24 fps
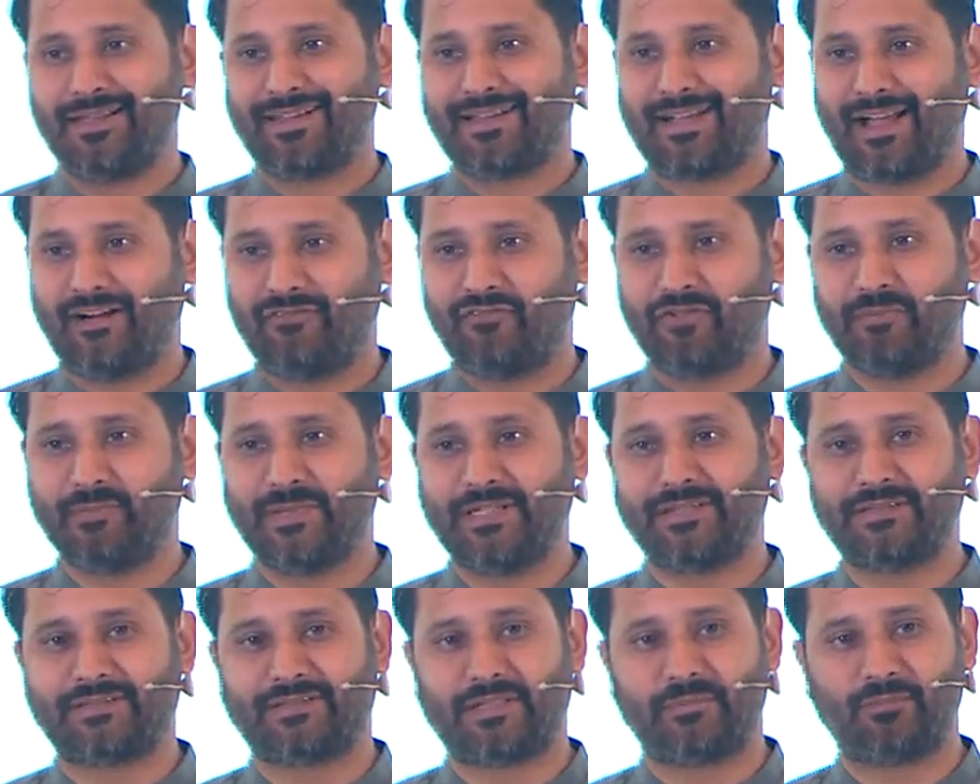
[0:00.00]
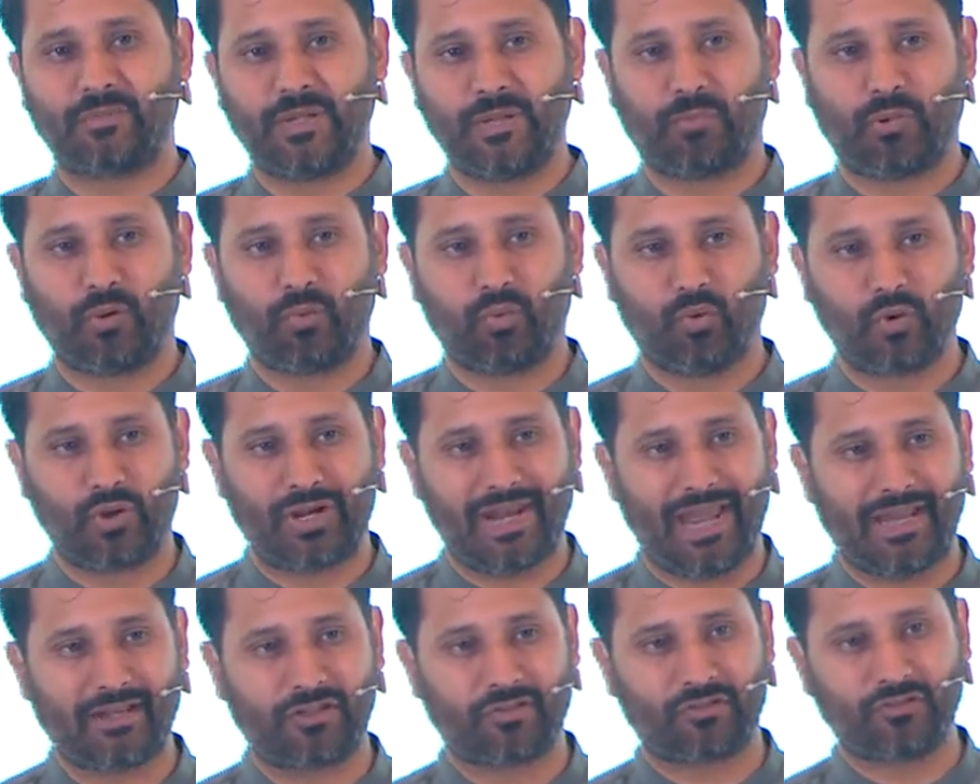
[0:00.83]
governments and people who'd
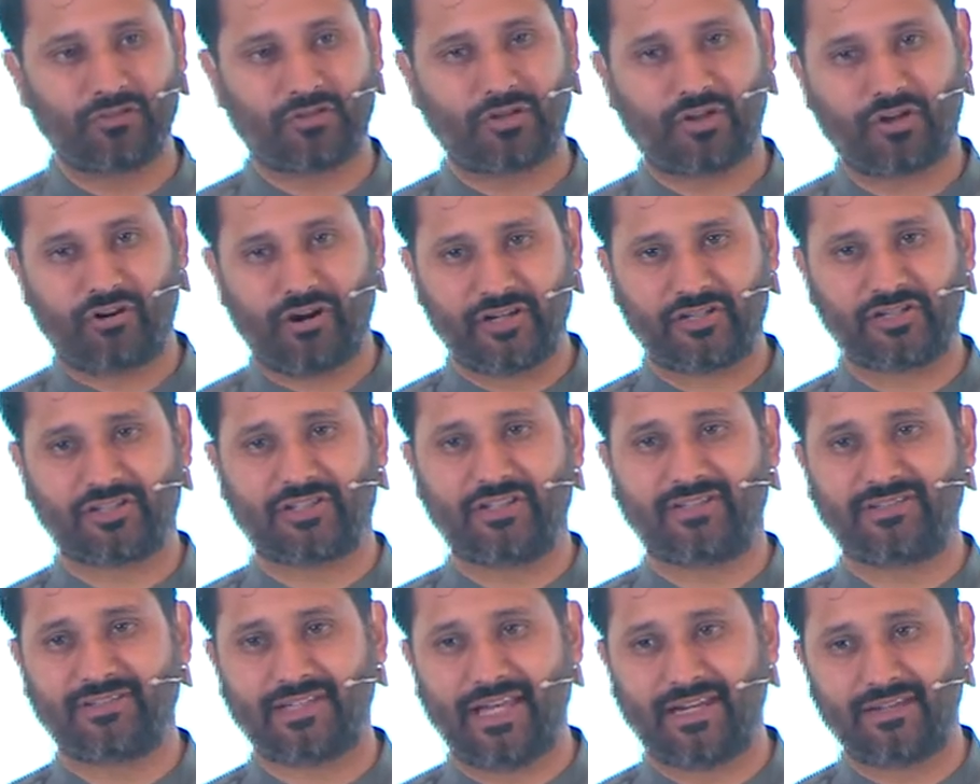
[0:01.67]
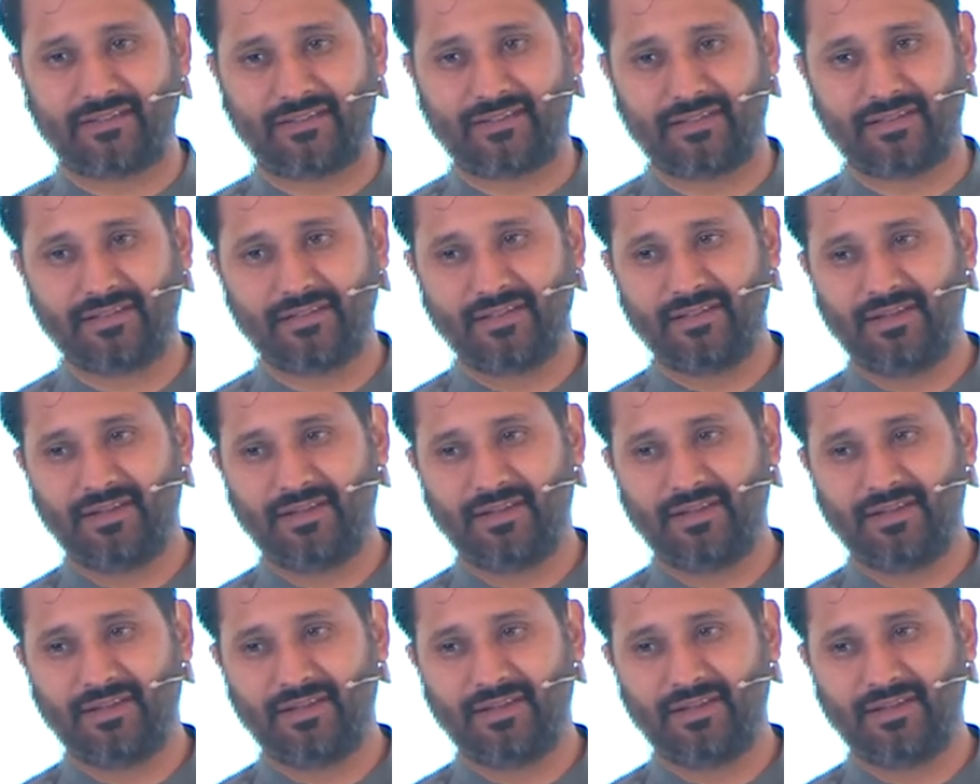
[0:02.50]
like to crush dissent